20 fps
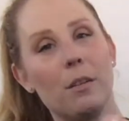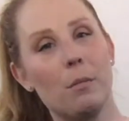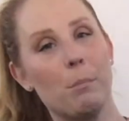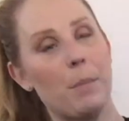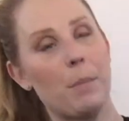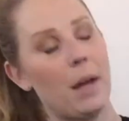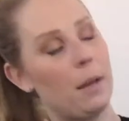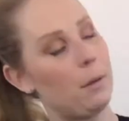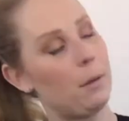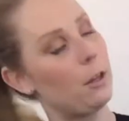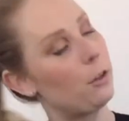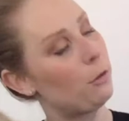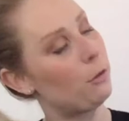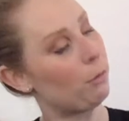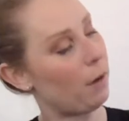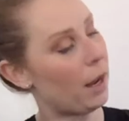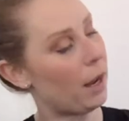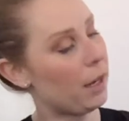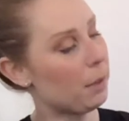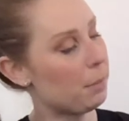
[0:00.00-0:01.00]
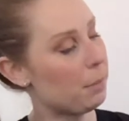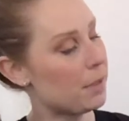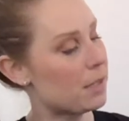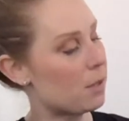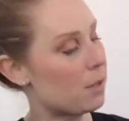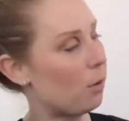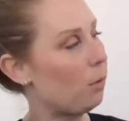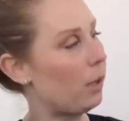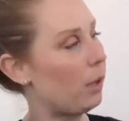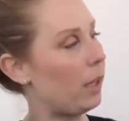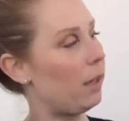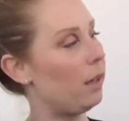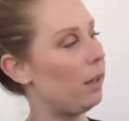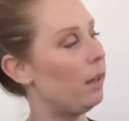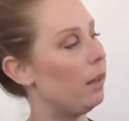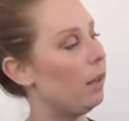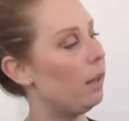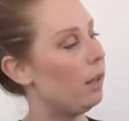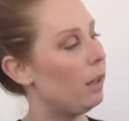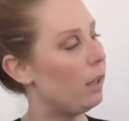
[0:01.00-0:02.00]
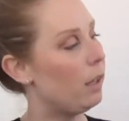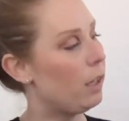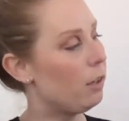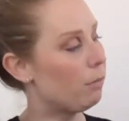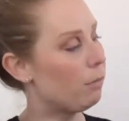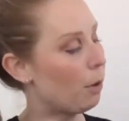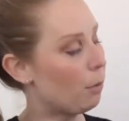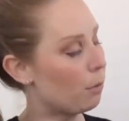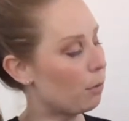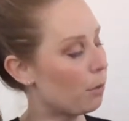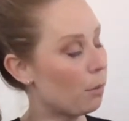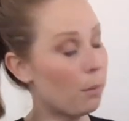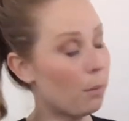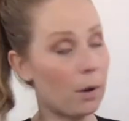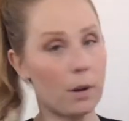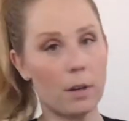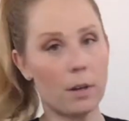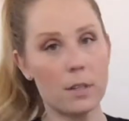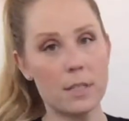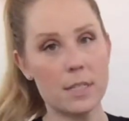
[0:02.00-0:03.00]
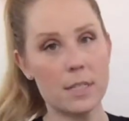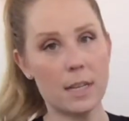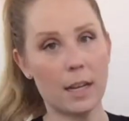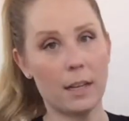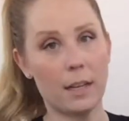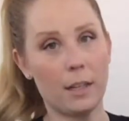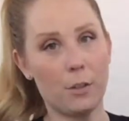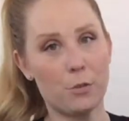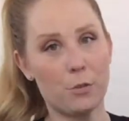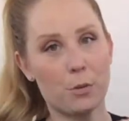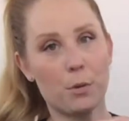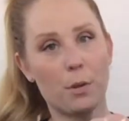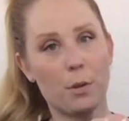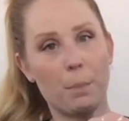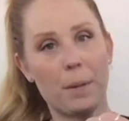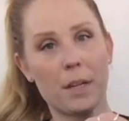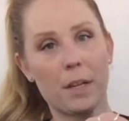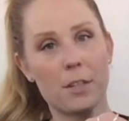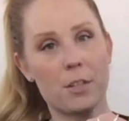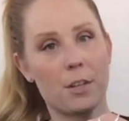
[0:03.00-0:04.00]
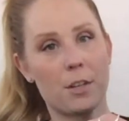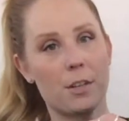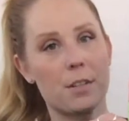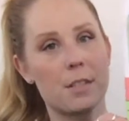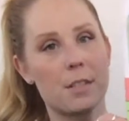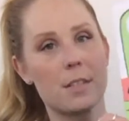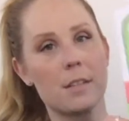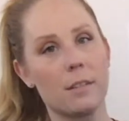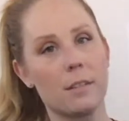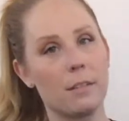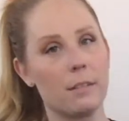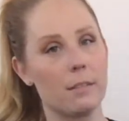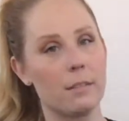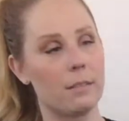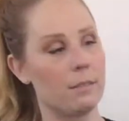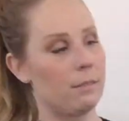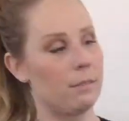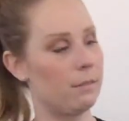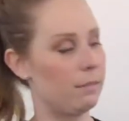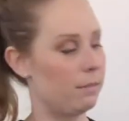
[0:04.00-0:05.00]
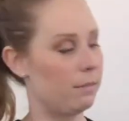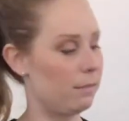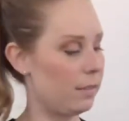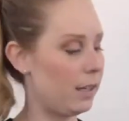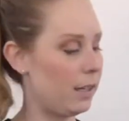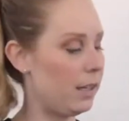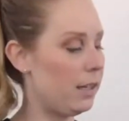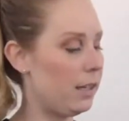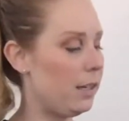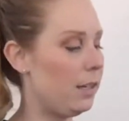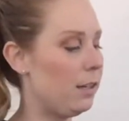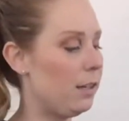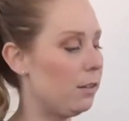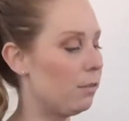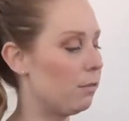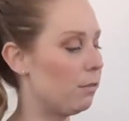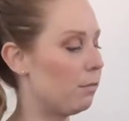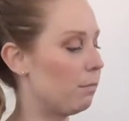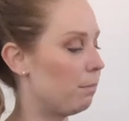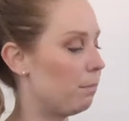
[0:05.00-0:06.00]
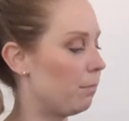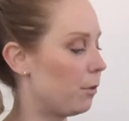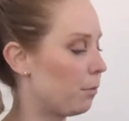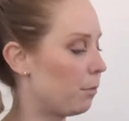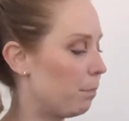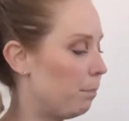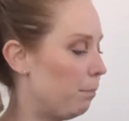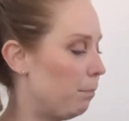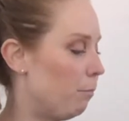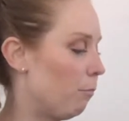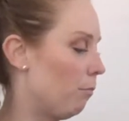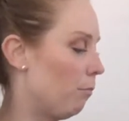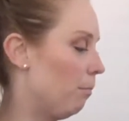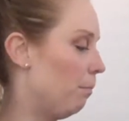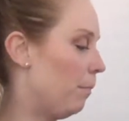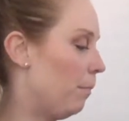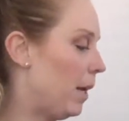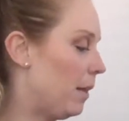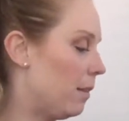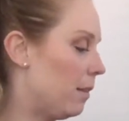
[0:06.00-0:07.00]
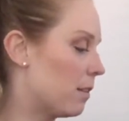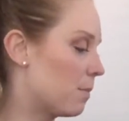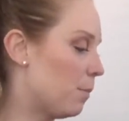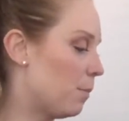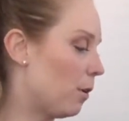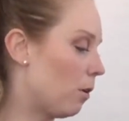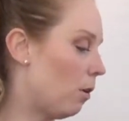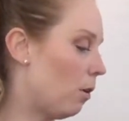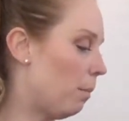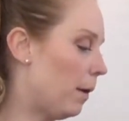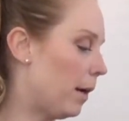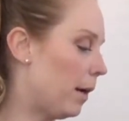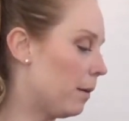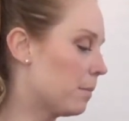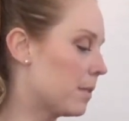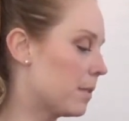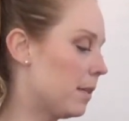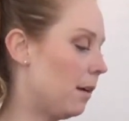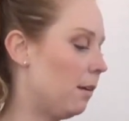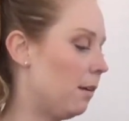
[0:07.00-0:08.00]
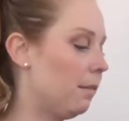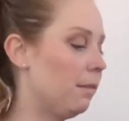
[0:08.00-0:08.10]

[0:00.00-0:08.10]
by Greg Pizzoli. He wrote the words and he drew the pictures. He made this book all by himself.